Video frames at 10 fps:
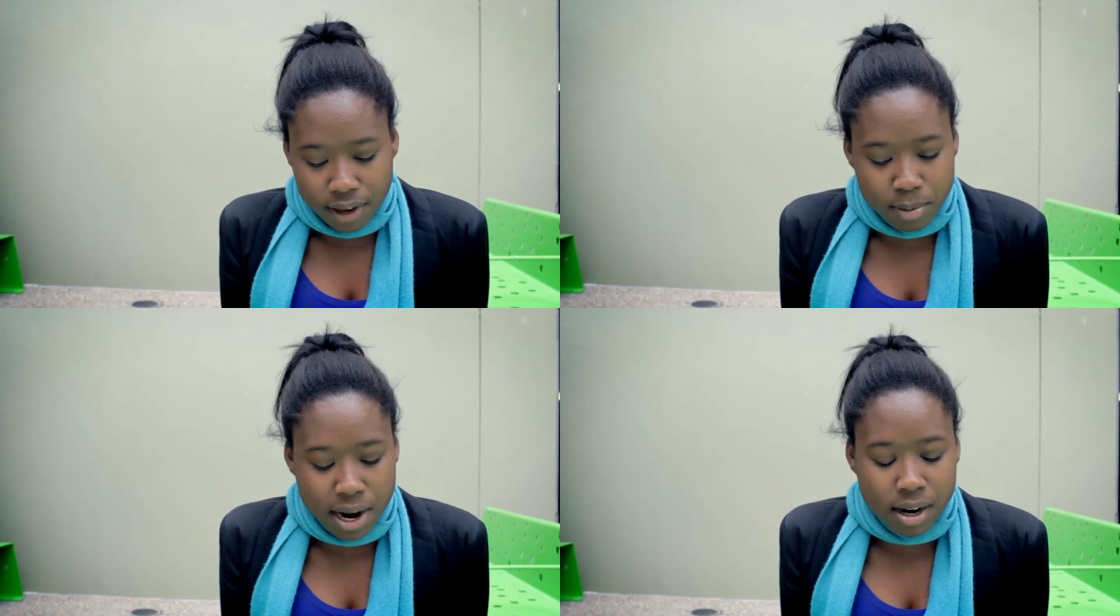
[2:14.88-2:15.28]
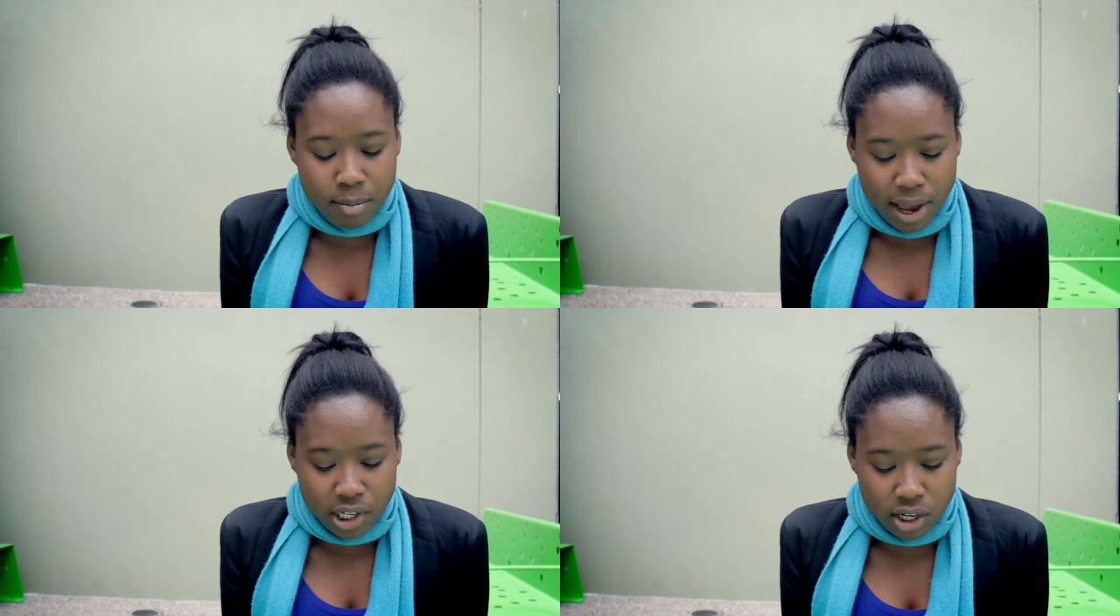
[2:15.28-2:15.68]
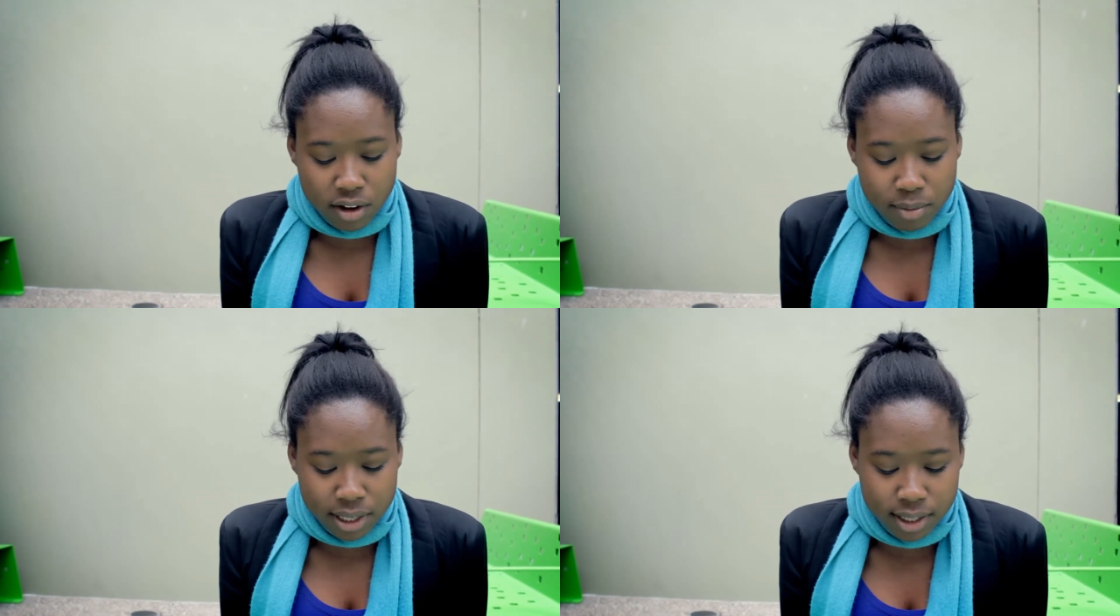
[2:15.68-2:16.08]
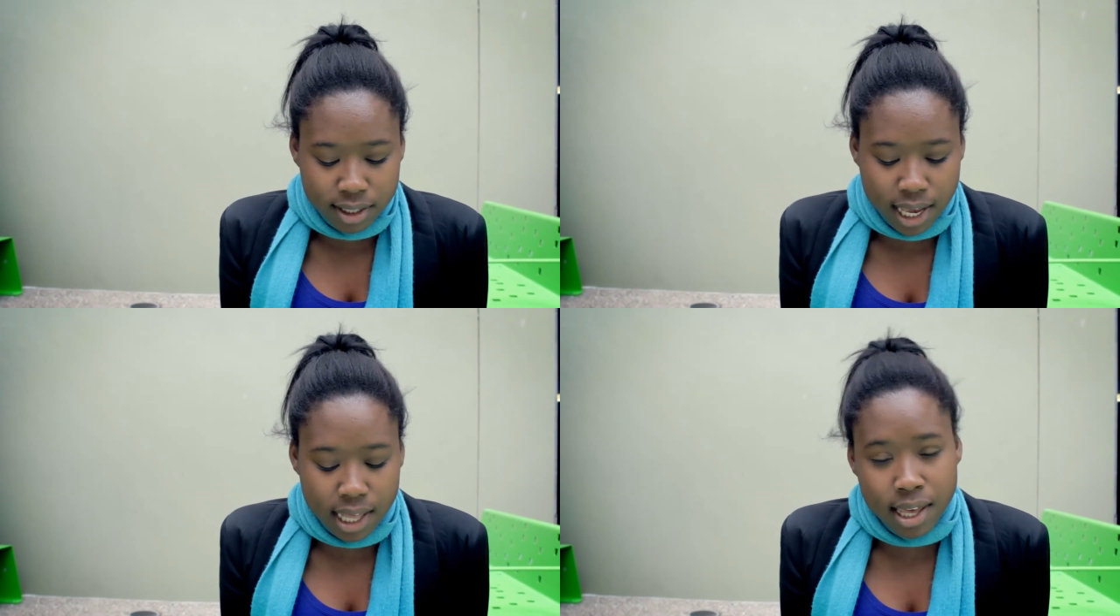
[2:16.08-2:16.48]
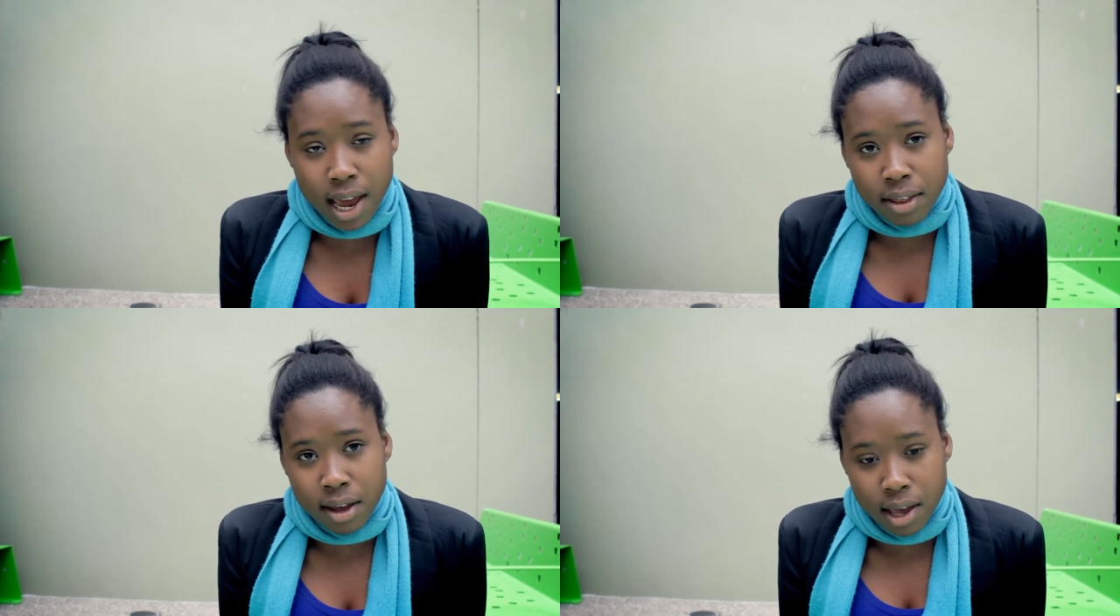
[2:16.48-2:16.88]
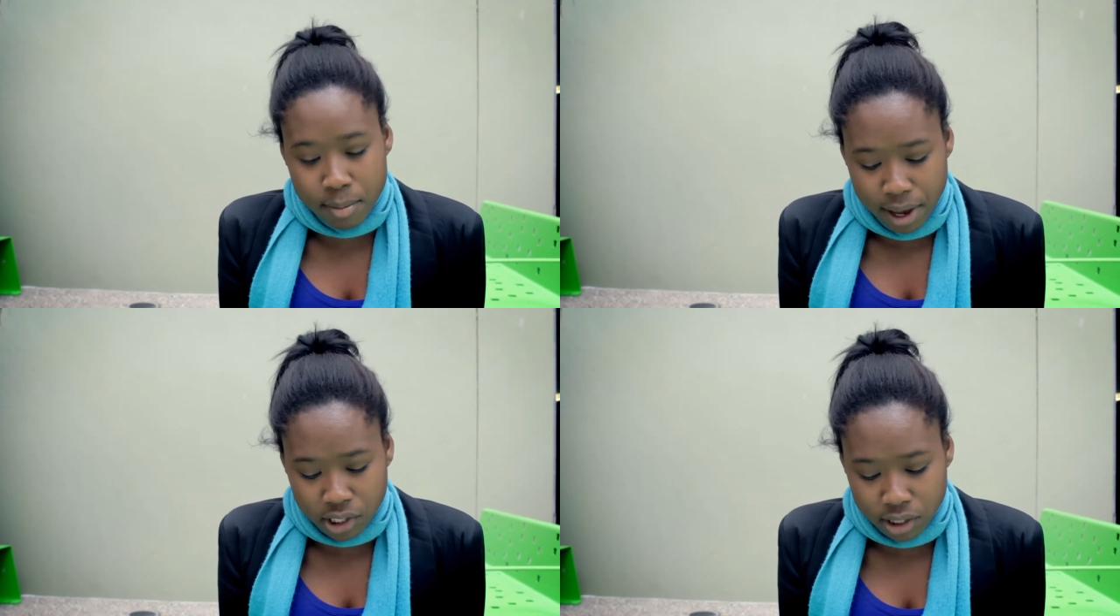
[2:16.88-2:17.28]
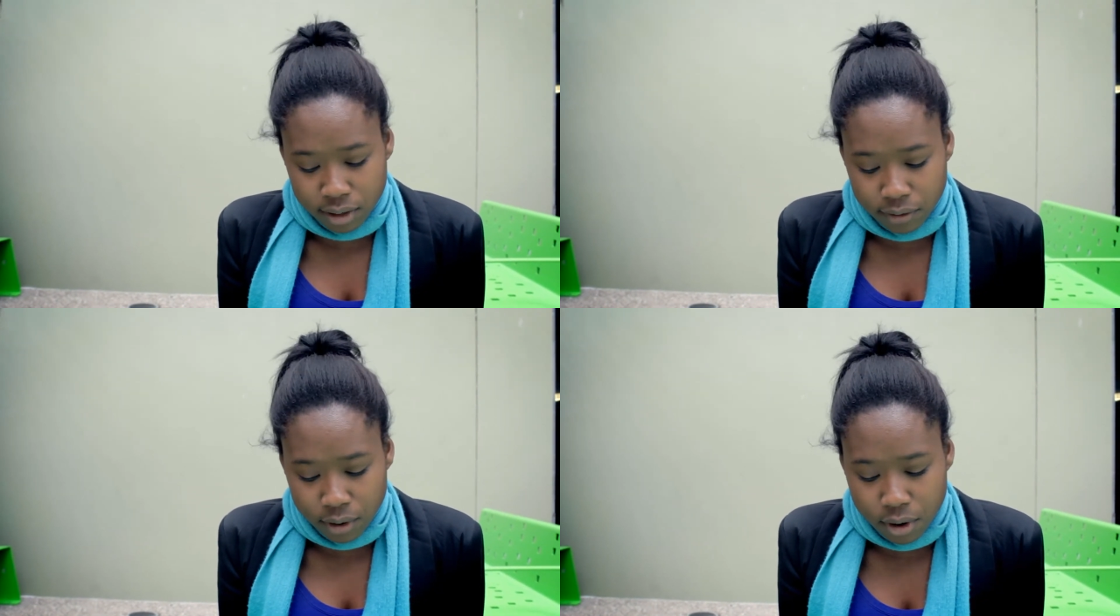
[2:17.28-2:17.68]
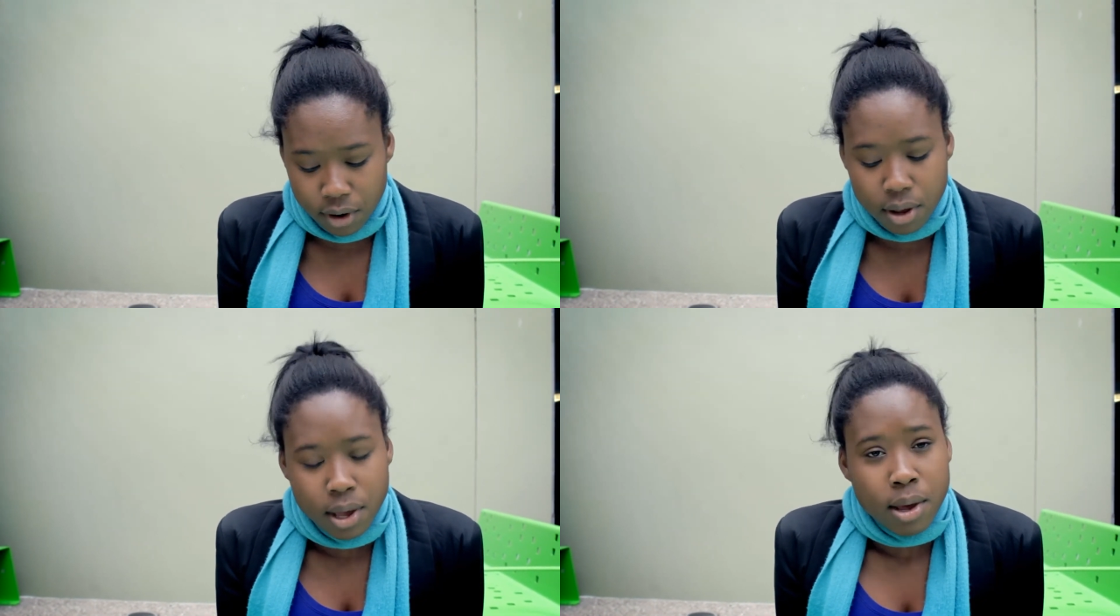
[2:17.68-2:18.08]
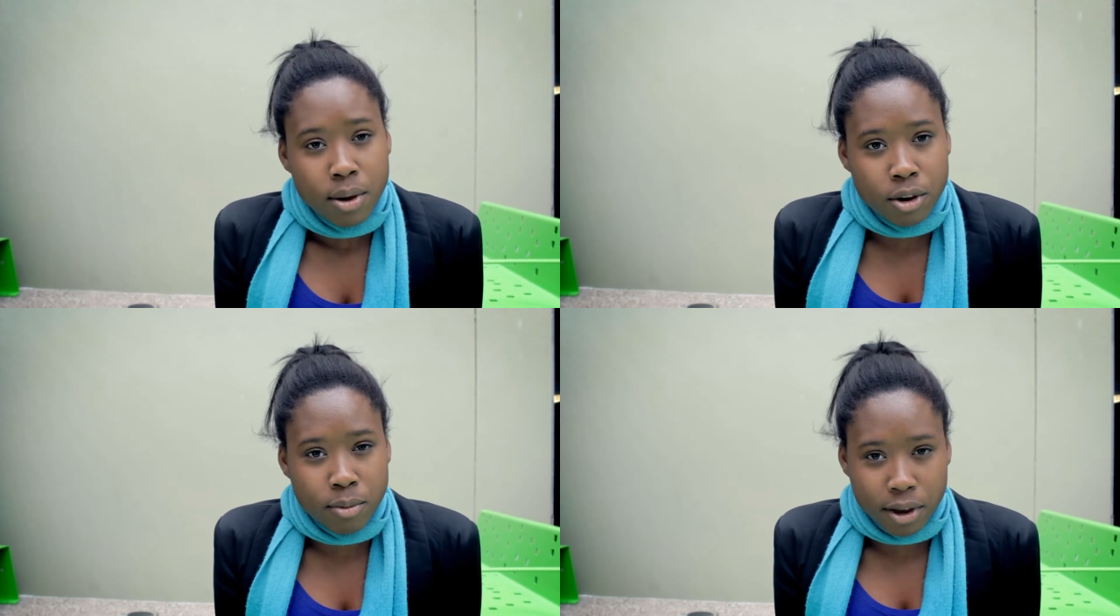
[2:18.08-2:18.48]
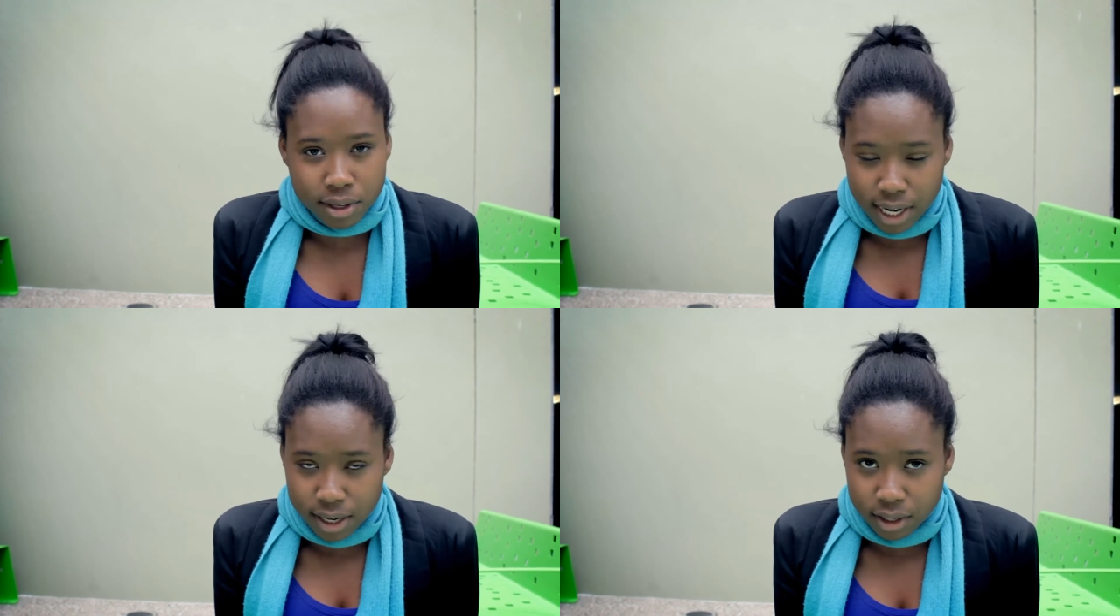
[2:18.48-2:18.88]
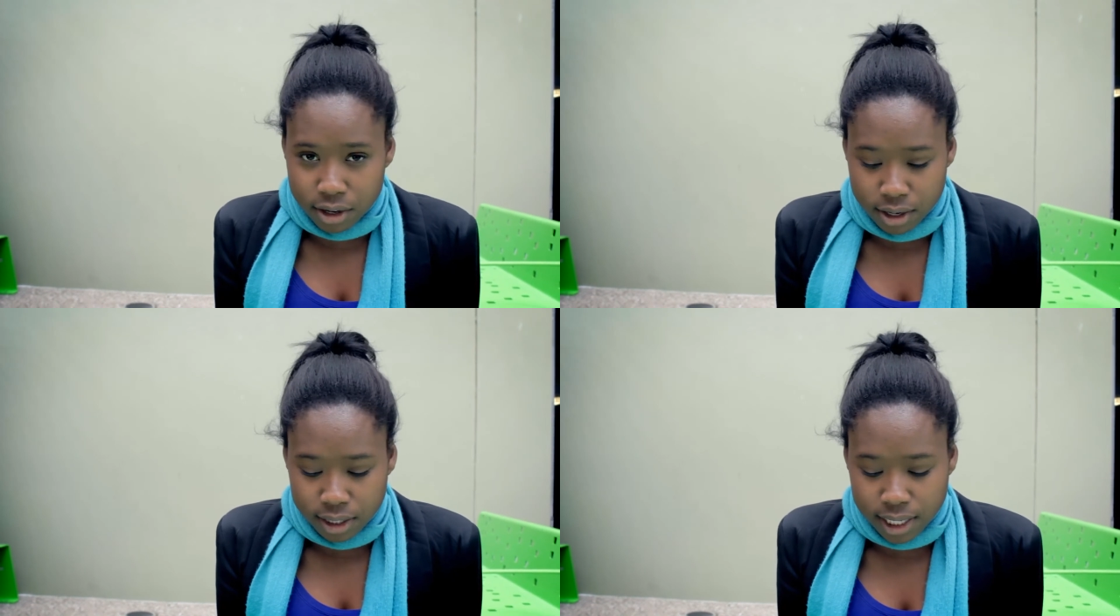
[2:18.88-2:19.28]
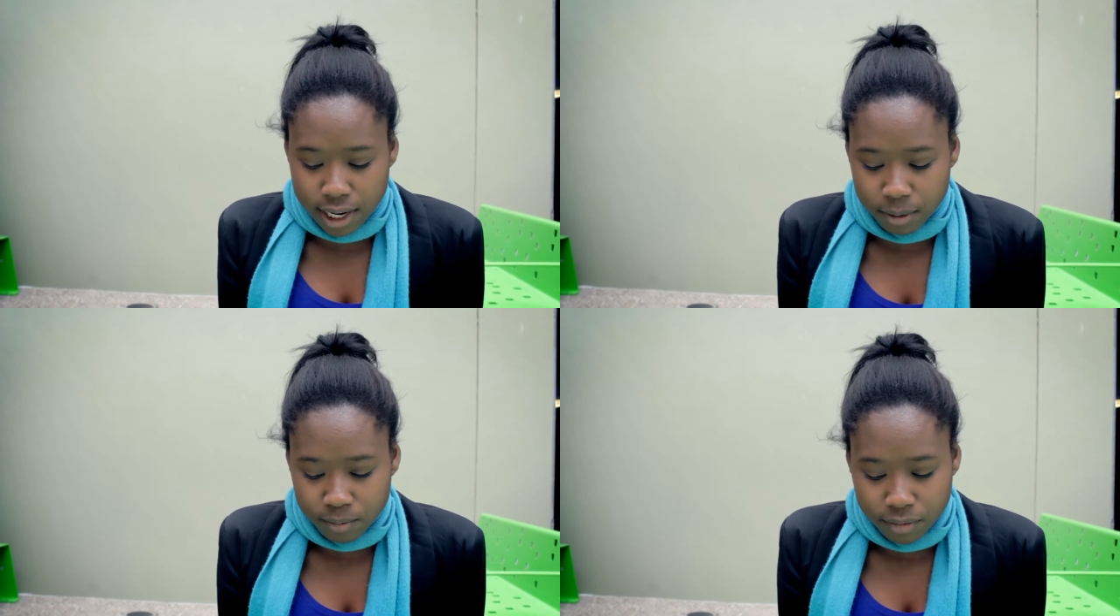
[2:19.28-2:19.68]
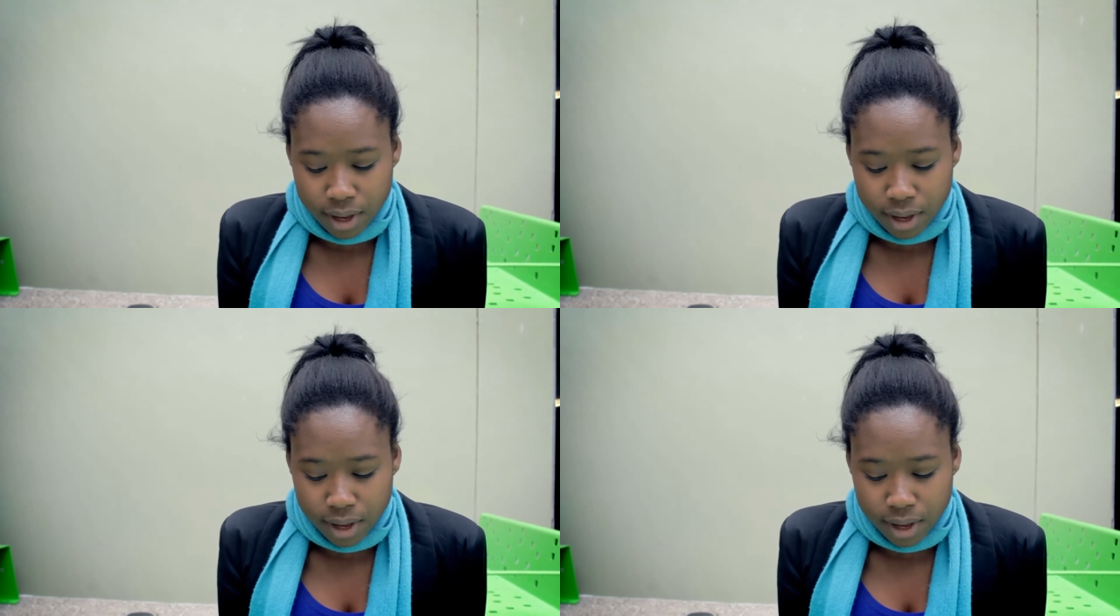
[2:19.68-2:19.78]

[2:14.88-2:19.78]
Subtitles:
completed a Bachelor of Business and the other a Bachelor of Law, who both attended QUT.